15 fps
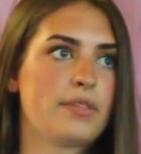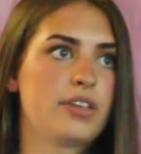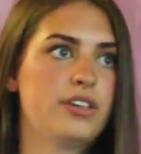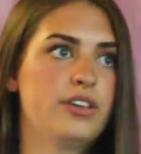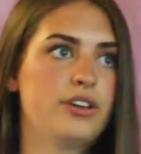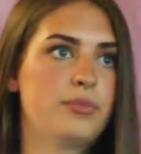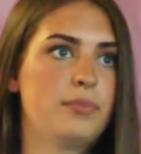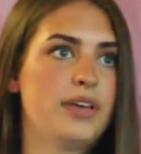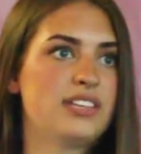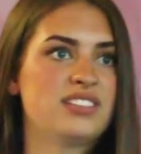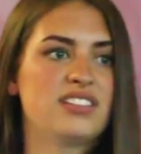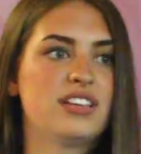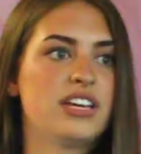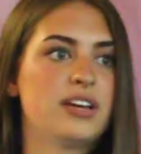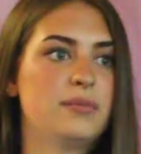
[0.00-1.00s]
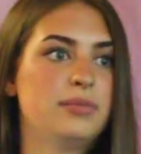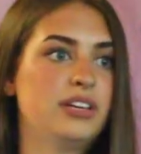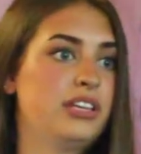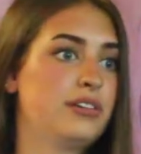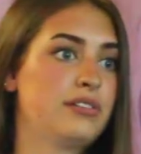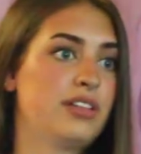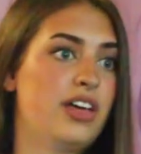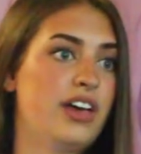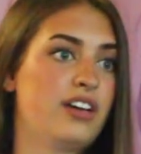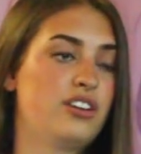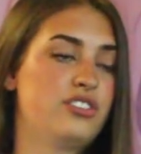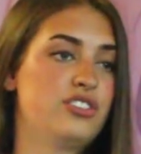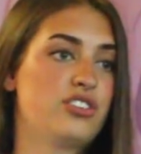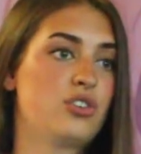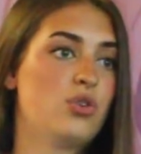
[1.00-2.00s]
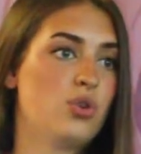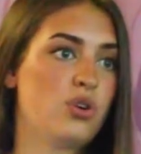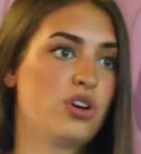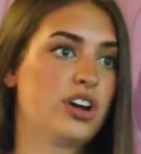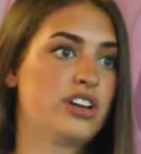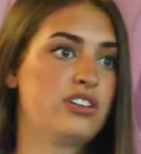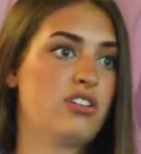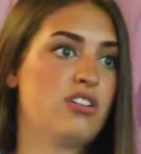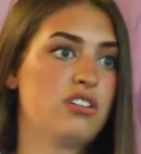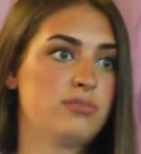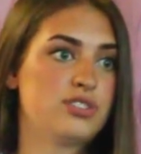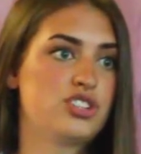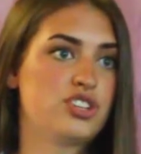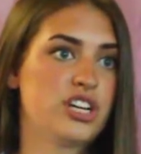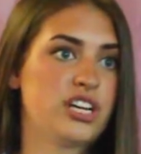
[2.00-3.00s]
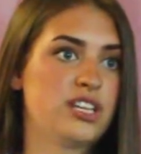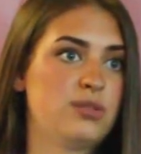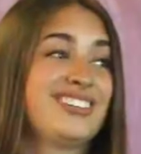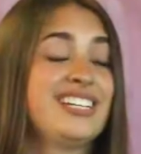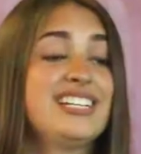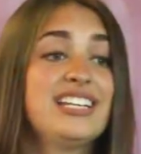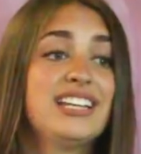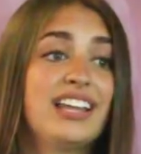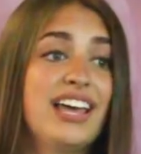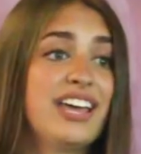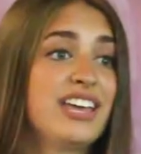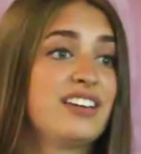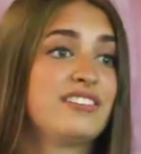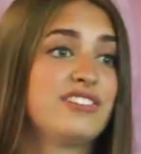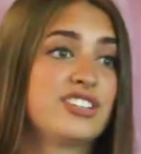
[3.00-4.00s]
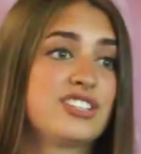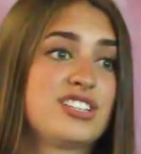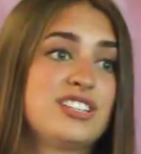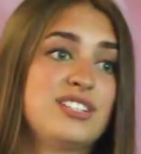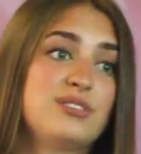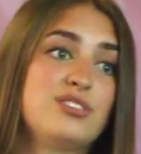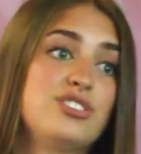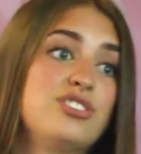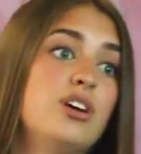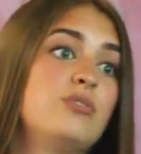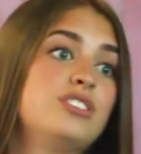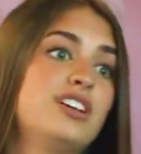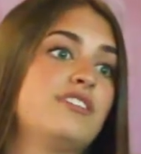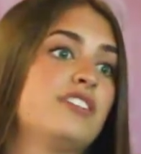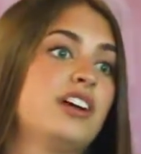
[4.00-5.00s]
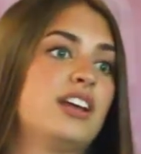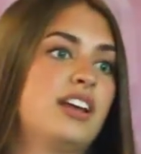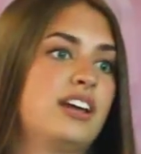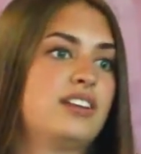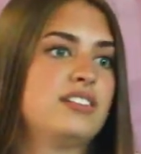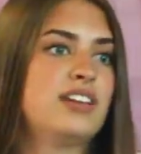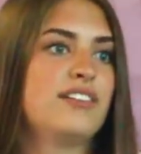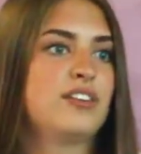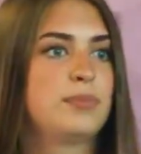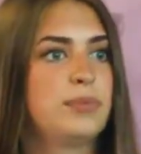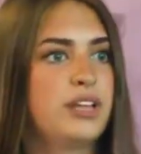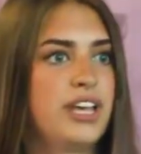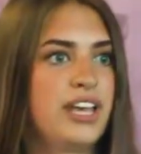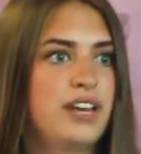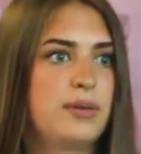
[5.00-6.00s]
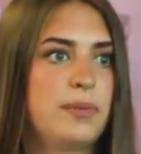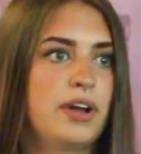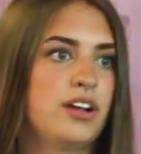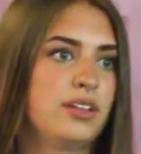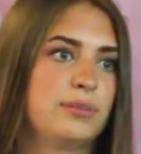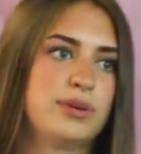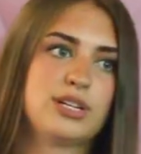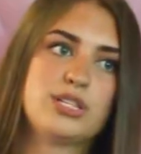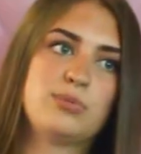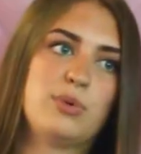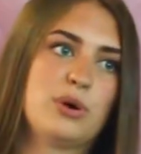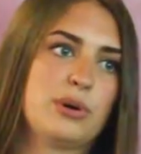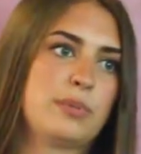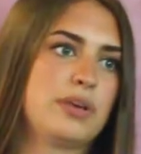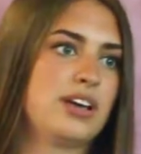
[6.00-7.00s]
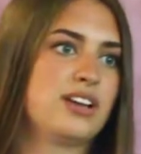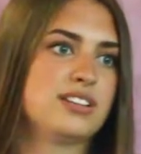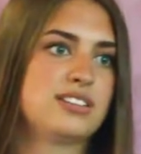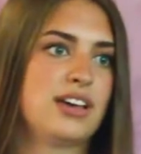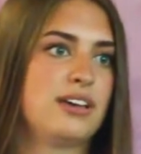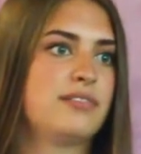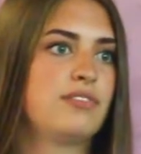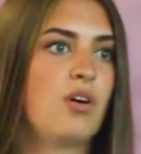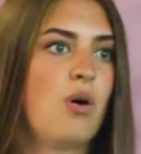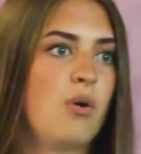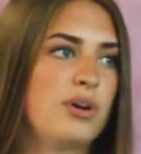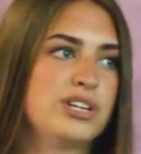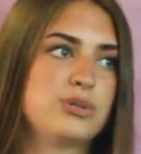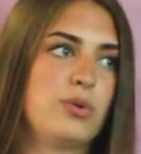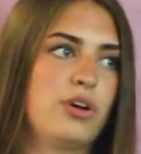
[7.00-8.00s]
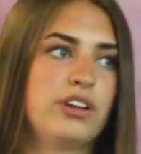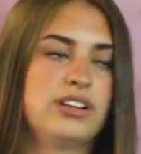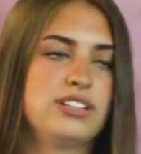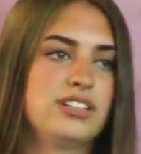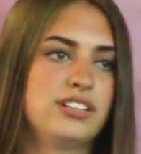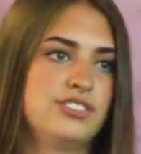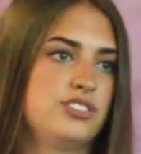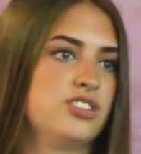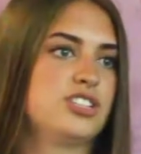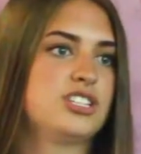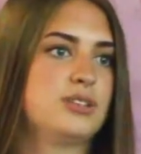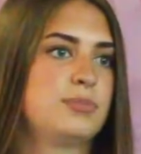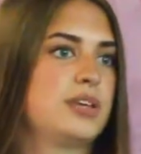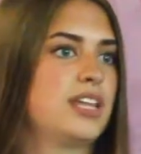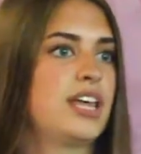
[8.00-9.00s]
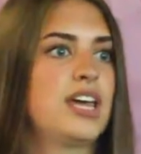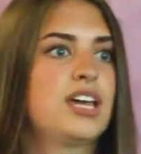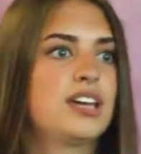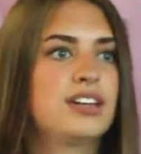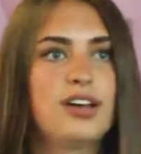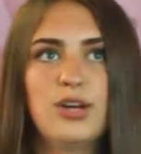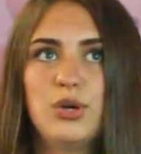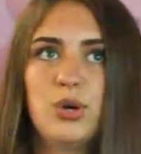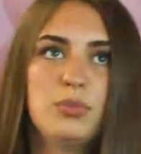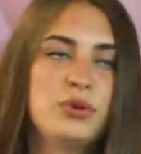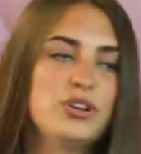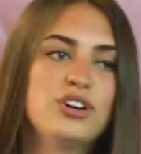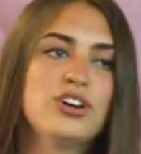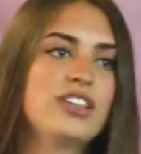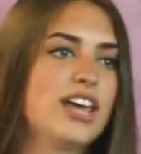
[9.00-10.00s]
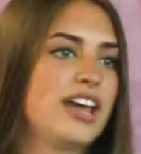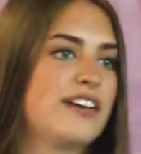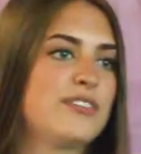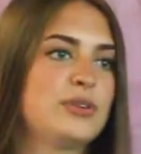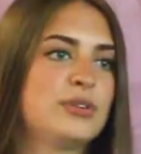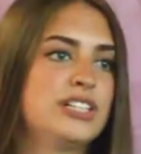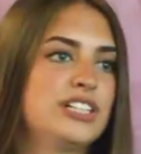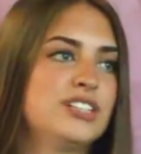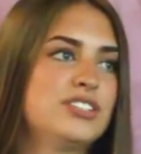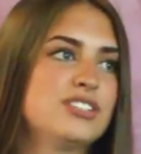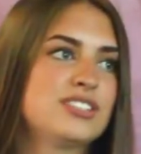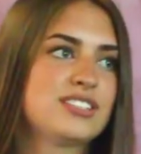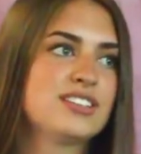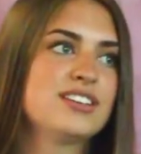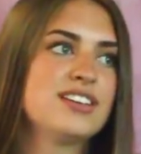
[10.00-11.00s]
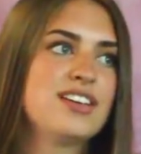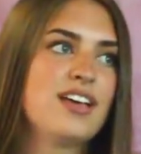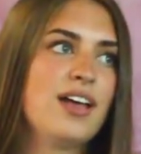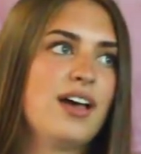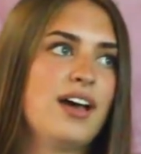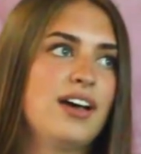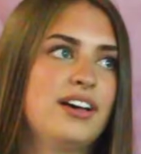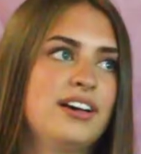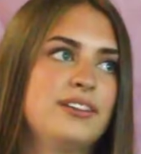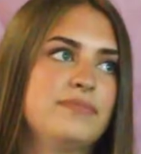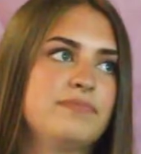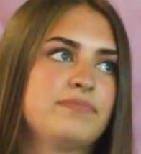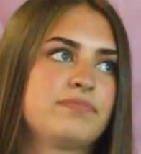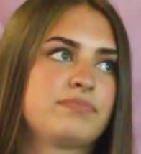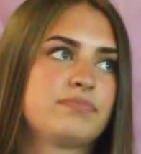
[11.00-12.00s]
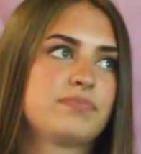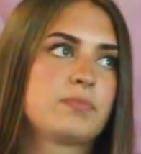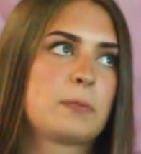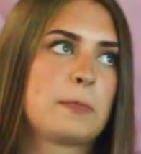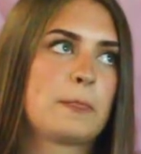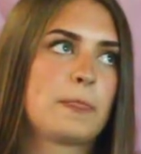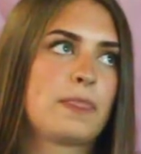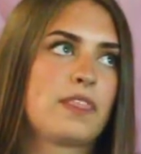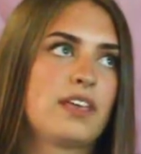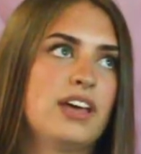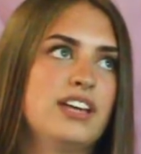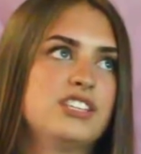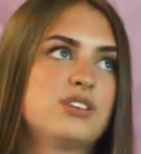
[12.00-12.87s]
You're basically completely relying on your core and your arm strength. I really didn't like it at first because it was so different, and I had never played a Paralympic sport because I've always wanted to just be a normal girl like everyone else. And